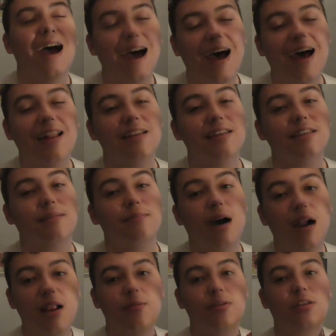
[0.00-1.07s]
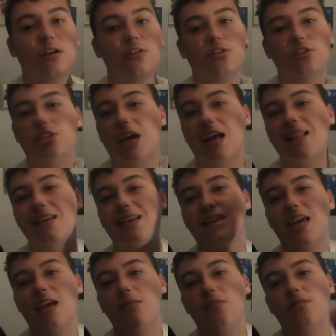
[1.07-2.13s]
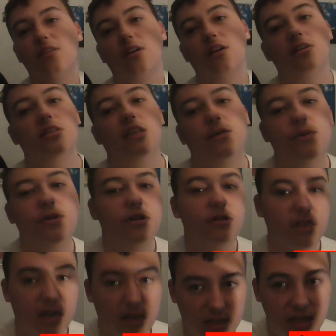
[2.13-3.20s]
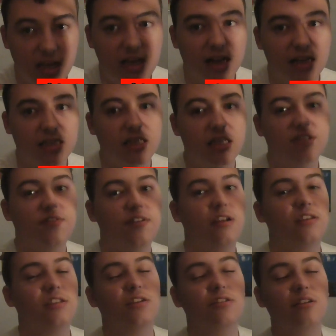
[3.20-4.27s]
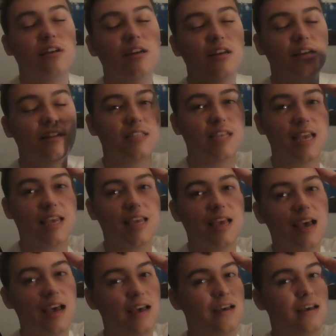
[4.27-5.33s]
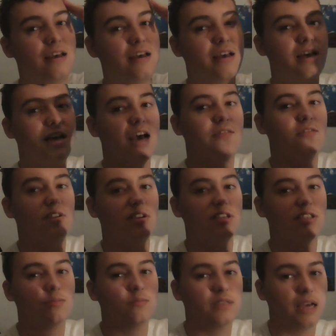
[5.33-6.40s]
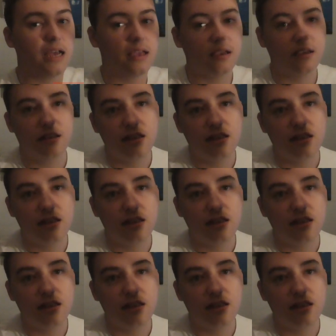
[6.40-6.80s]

And my name is Coast Chal. Keep living the Coast Lapidos, and I'll see you guys in the next video soon. Take care. Have an awesome day.